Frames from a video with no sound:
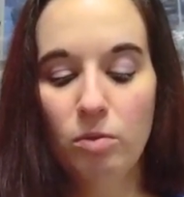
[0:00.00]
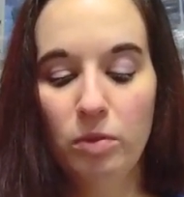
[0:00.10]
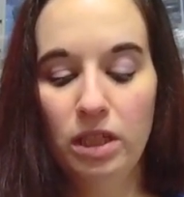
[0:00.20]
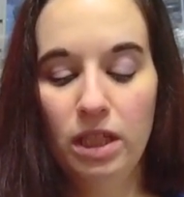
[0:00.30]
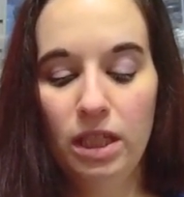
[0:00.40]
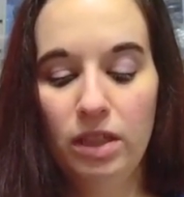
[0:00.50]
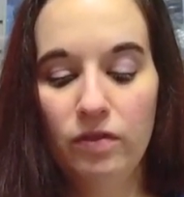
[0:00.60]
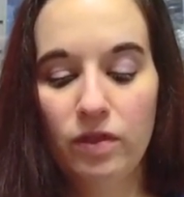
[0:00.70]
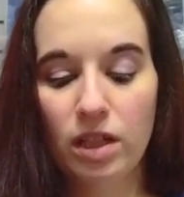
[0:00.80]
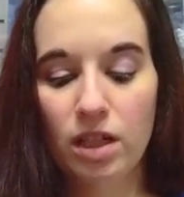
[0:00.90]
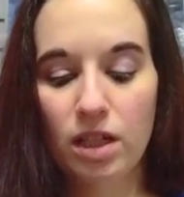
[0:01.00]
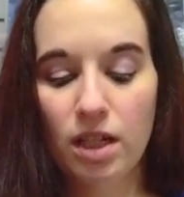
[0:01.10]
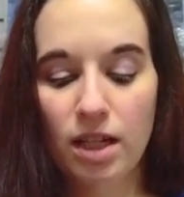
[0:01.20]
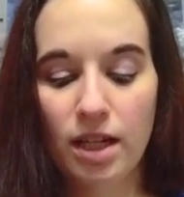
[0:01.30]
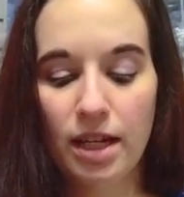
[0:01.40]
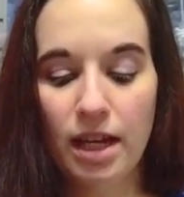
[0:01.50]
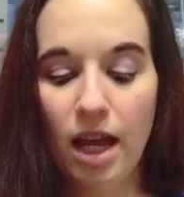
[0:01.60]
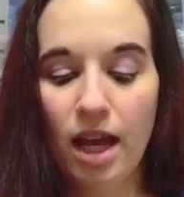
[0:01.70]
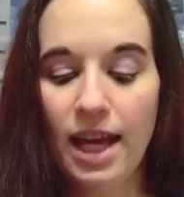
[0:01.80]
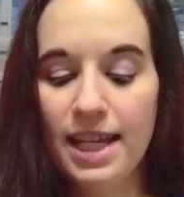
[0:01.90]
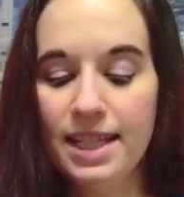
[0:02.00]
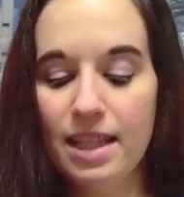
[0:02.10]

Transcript: We've got Eyes